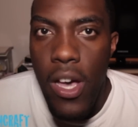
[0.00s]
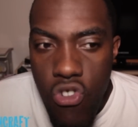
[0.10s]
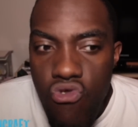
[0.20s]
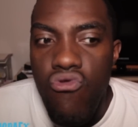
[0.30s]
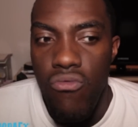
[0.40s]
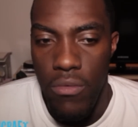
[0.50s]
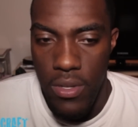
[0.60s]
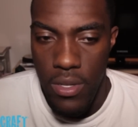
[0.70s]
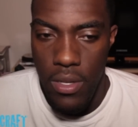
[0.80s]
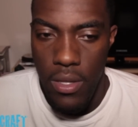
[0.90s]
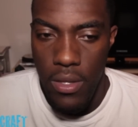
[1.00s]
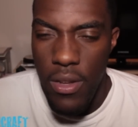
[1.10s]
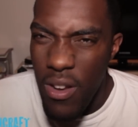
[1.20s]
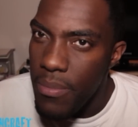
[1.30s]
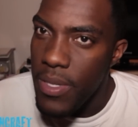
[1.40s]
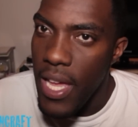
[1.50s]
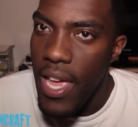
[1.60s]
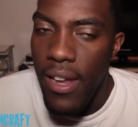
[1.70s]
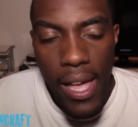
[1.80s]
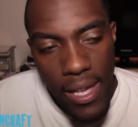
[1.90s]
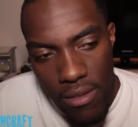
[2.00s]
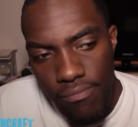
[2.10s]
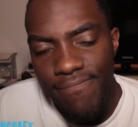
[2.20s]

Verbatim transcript: coons. You know what I'm saying? Like,